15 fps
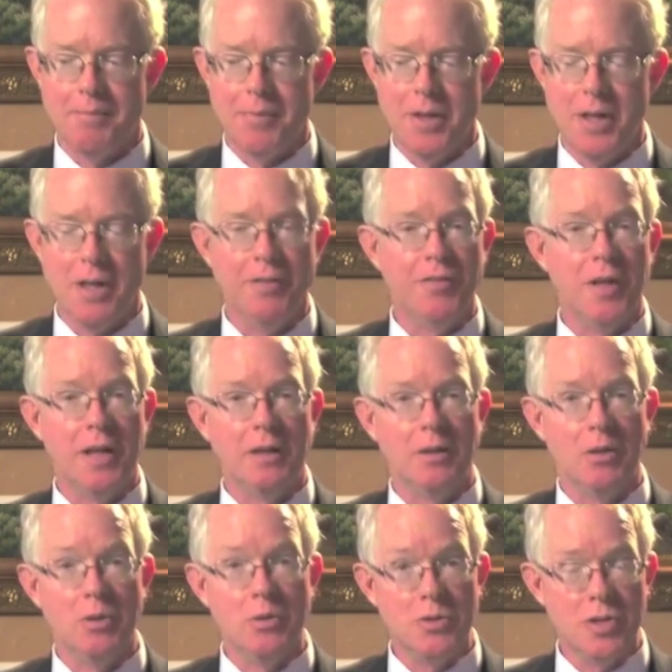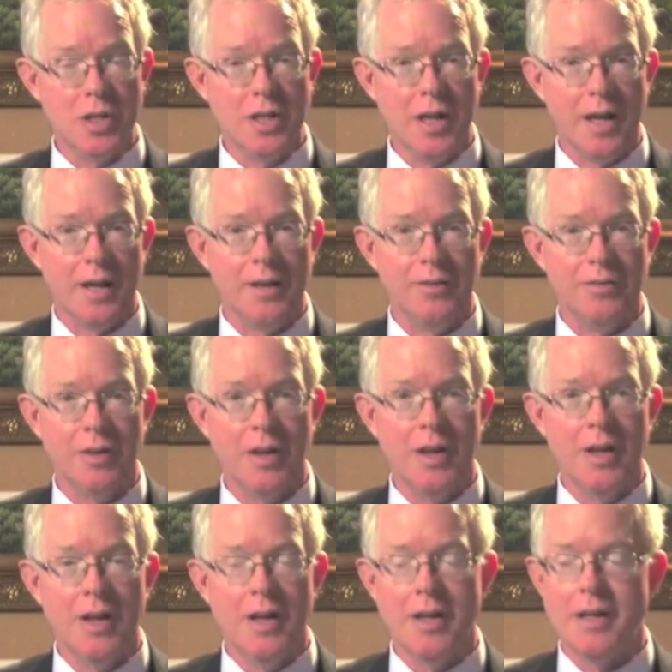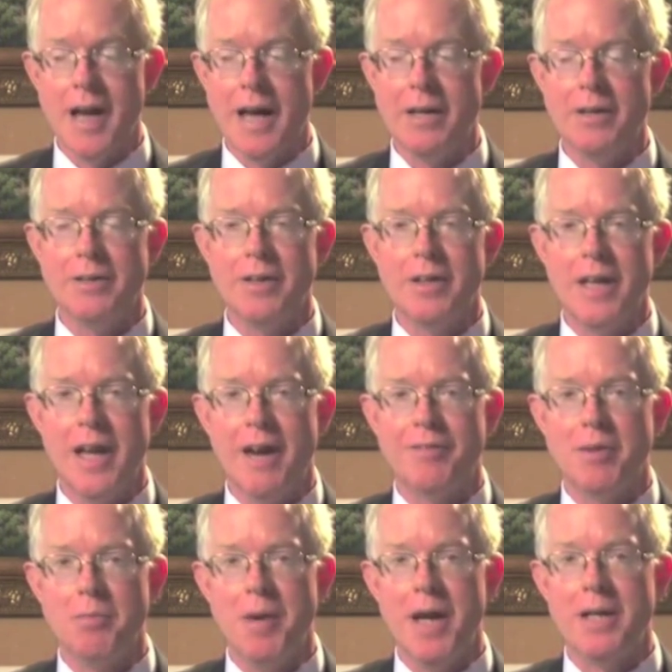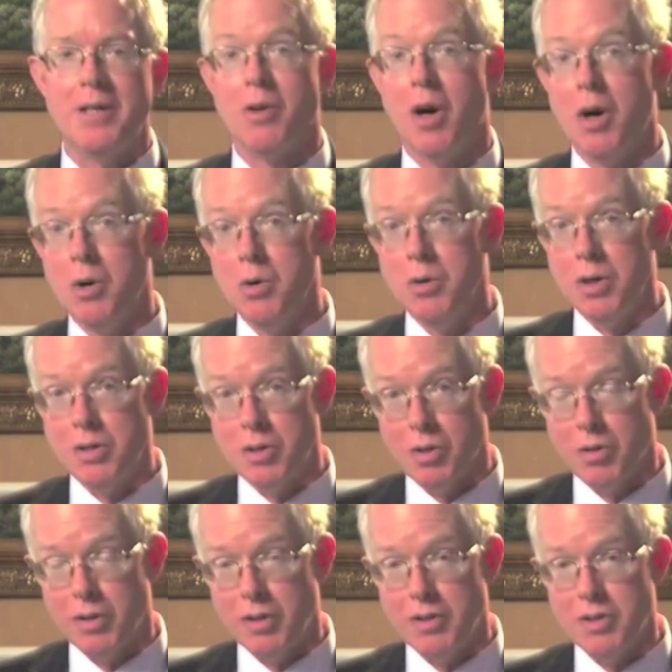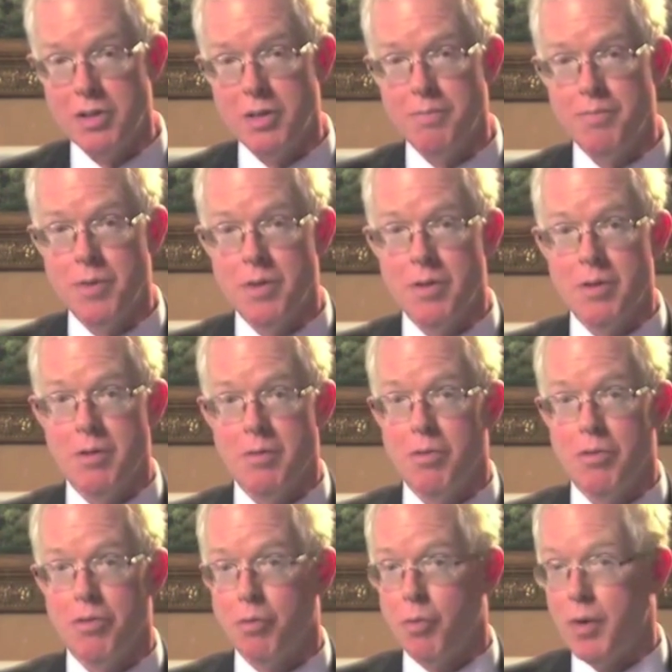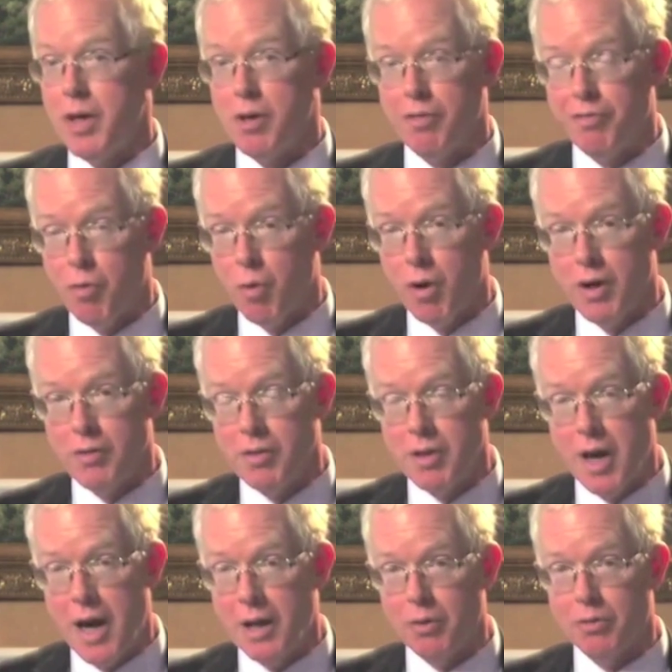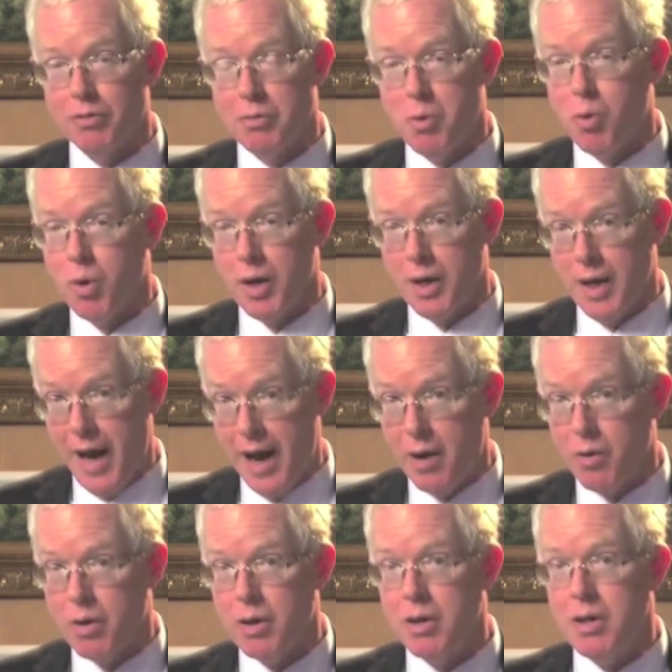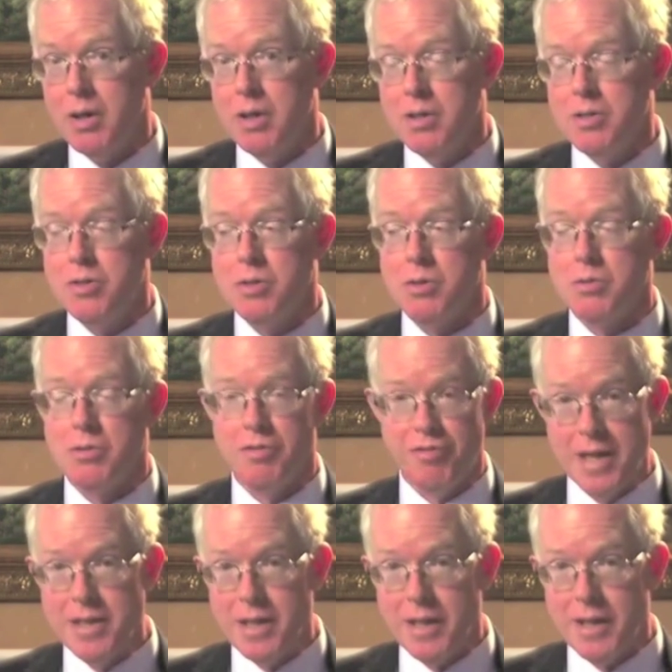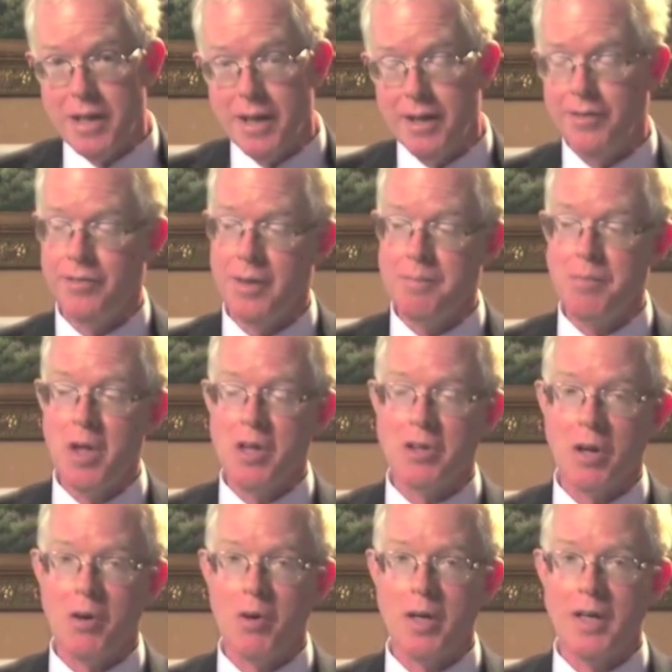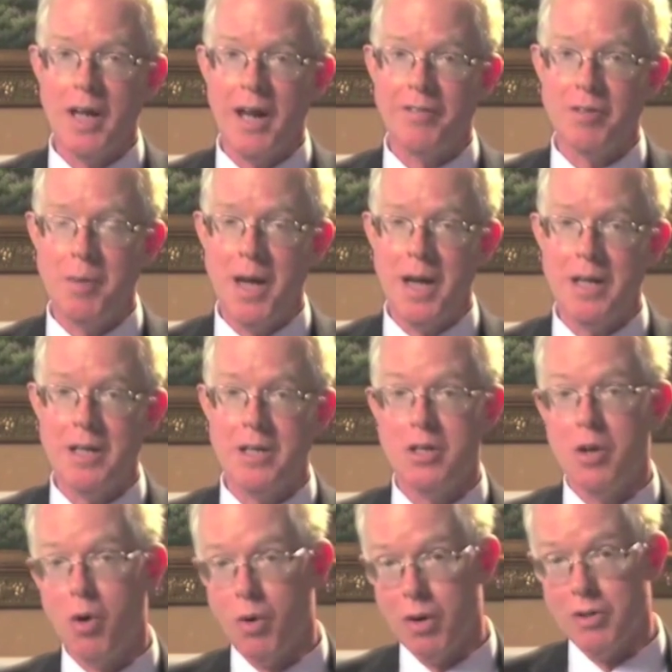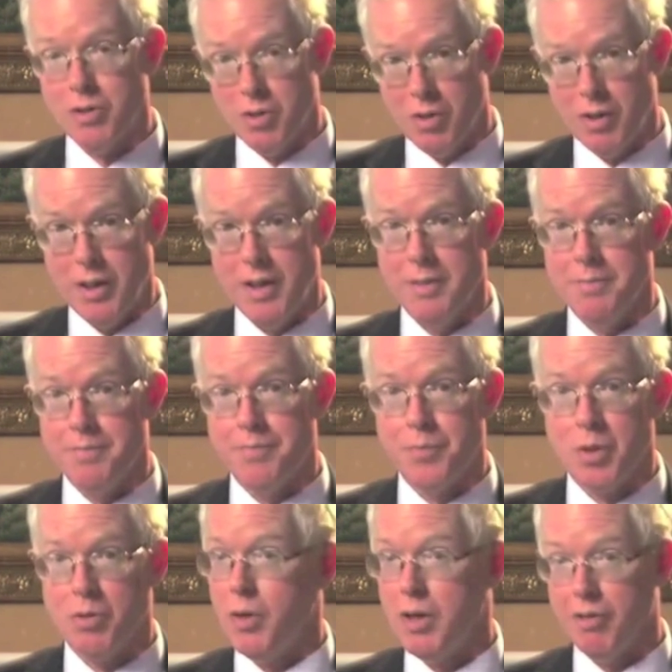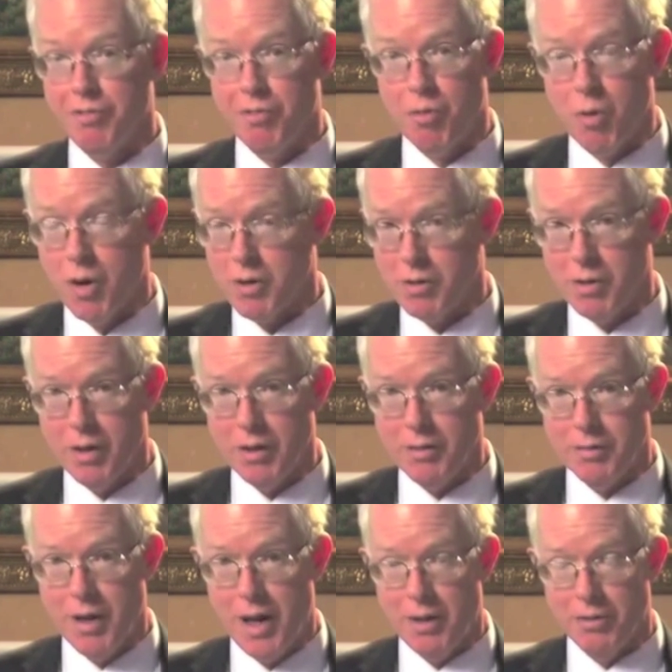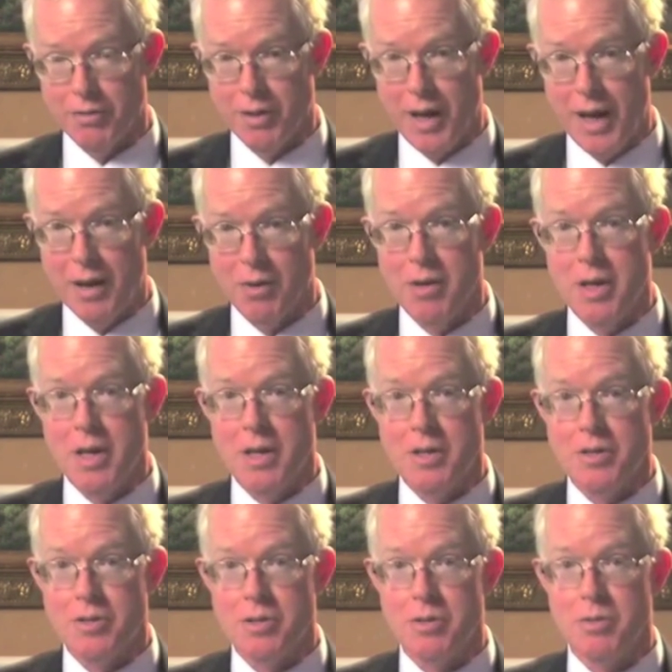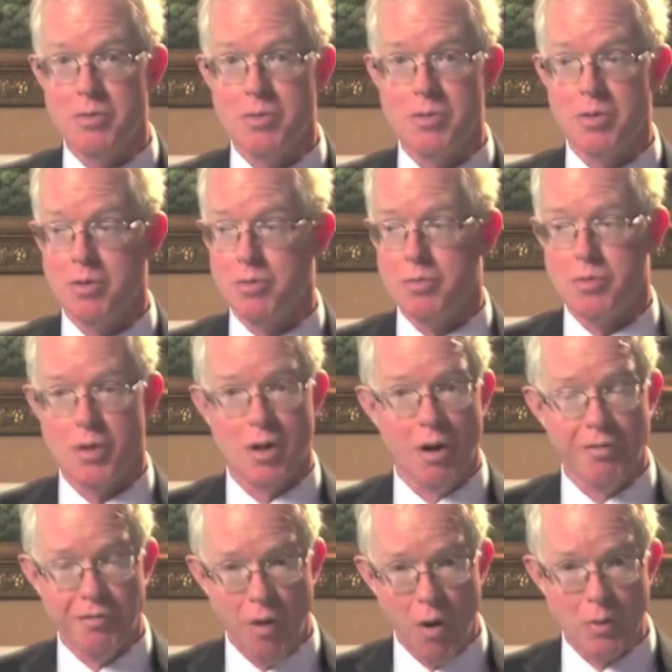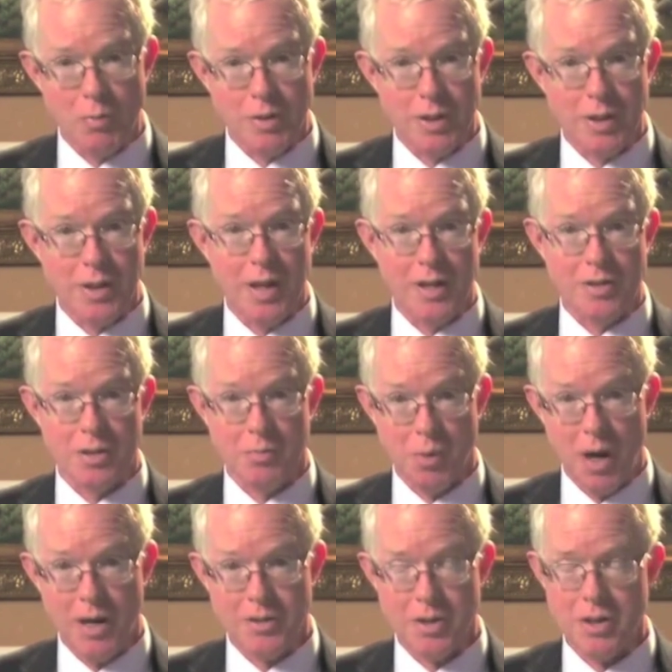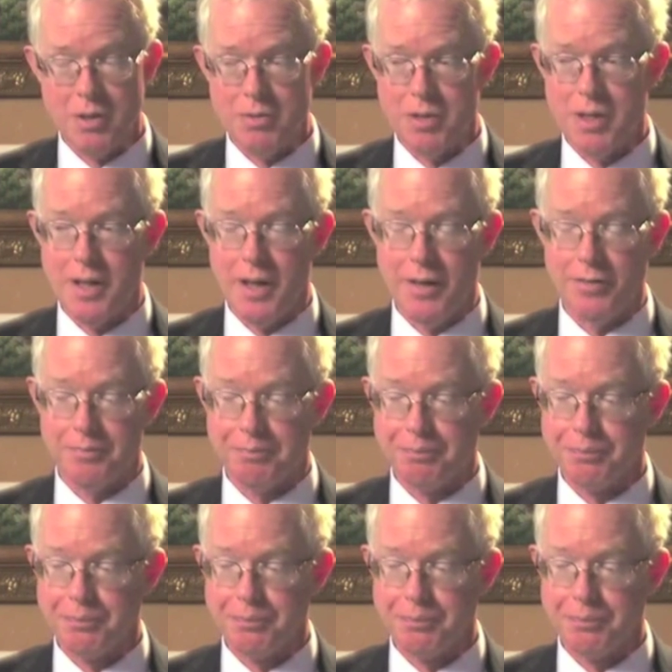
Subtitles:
If they lose the case, not only do they have to pay their own attorneys $300 or $400 or more an hour to defend the case, they're going to have to pay your attorney $300 or $400 an hour to go forward with the case, to prosecute the case.